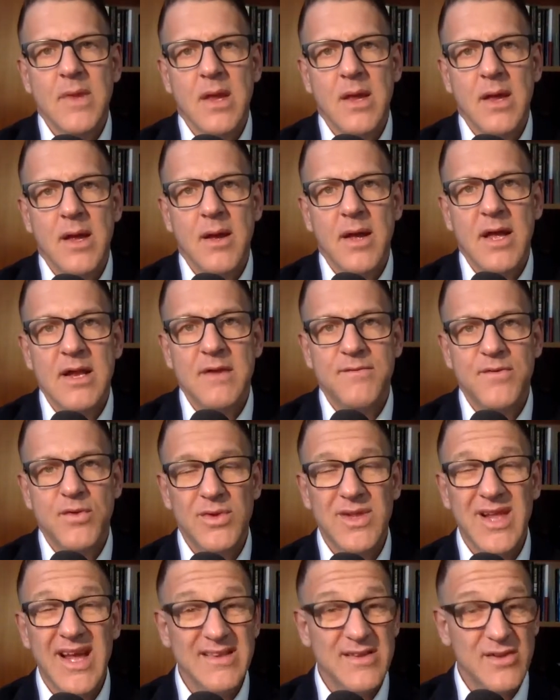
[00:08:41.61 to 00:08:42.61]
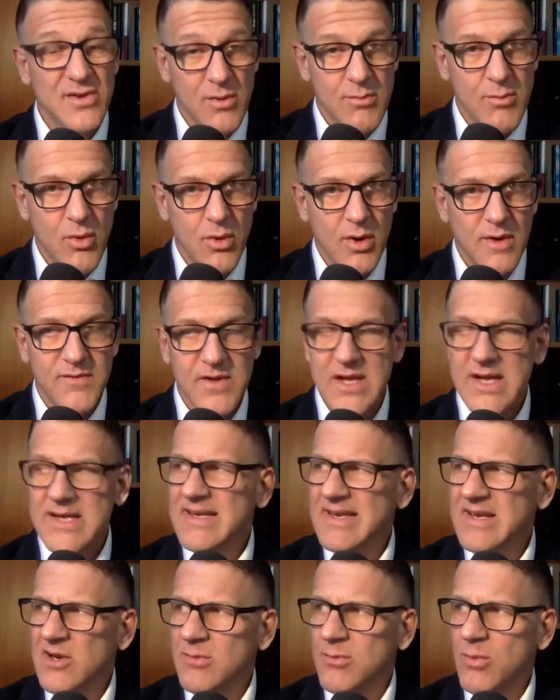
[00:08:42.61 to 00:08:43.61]
And if you'd like to know more, if you'd like
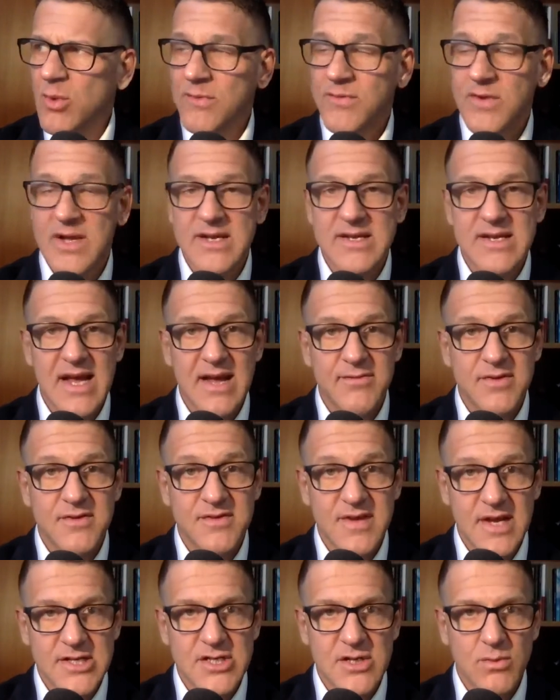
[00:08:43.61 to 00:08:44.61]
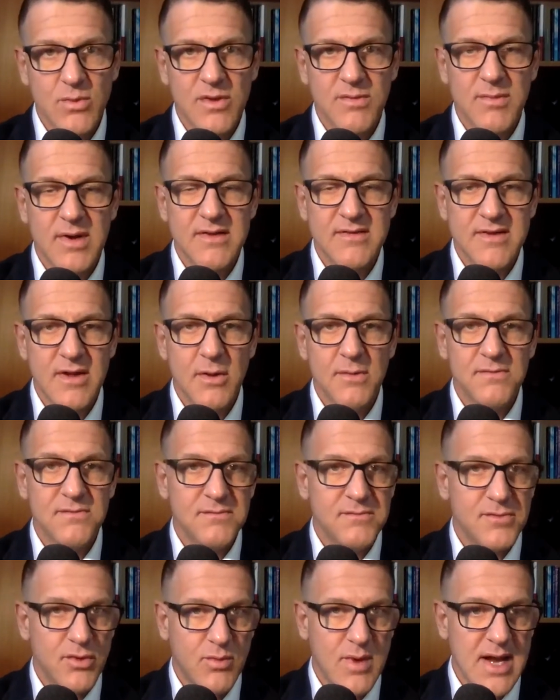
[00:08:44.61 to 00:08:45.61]
to hear more, if you'd like to have a session with myself
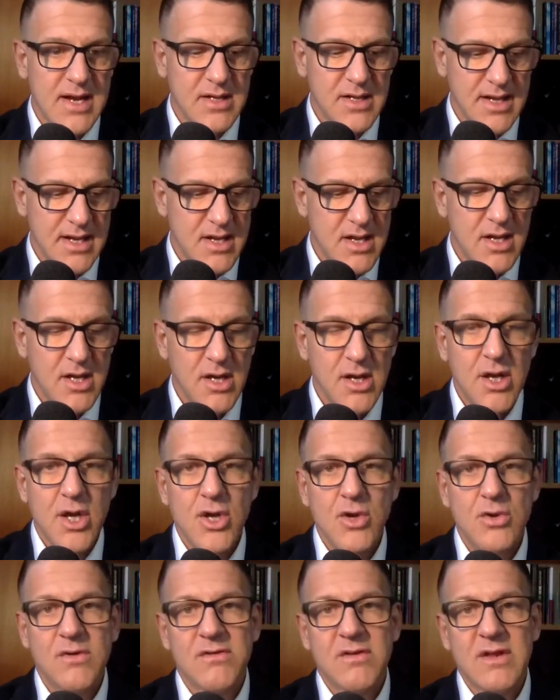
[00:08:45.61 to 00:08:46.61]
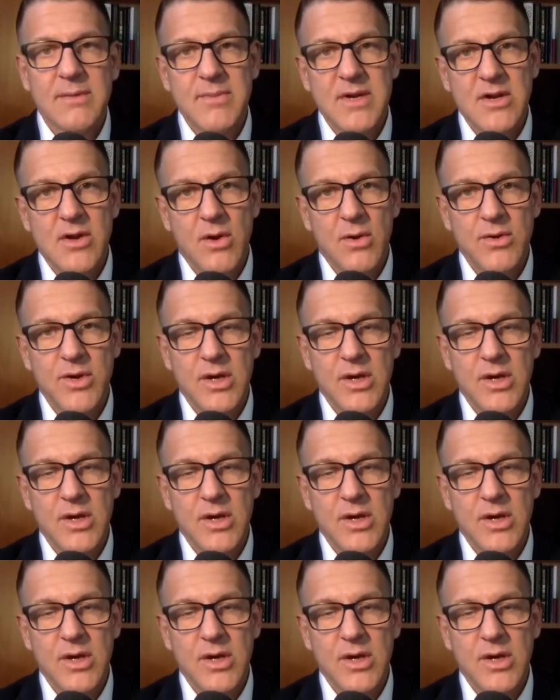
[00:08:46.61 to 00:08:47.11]
directly, you just let me know.